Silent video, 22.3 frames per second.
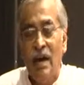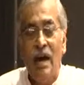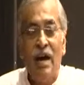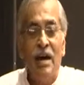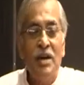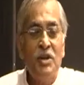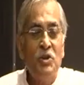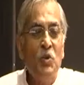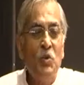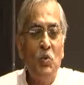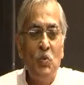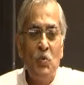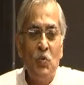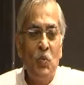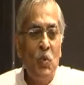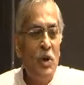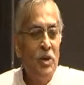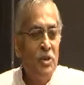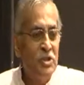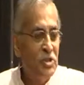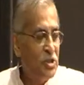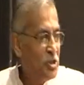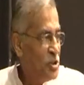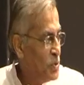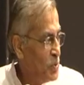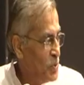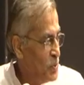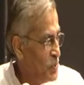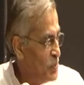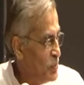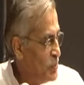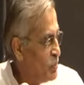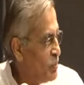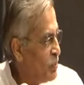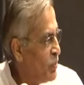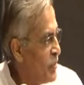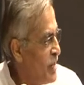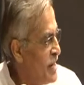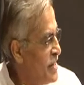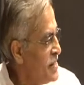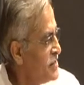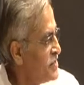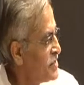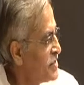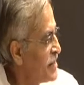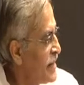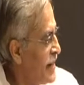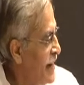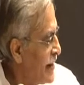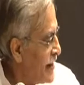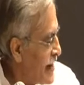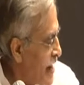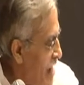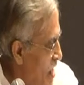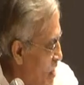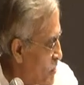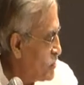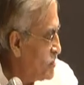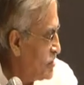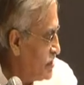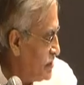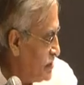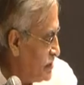I don't want you. Please get out.